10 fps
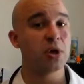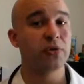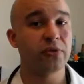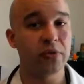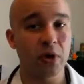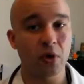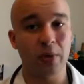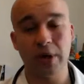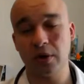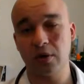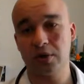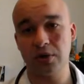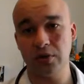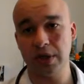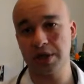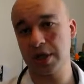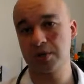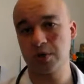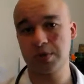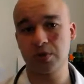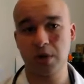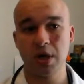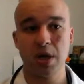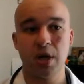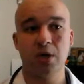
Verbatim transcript: So when you go to the Chinese herb store,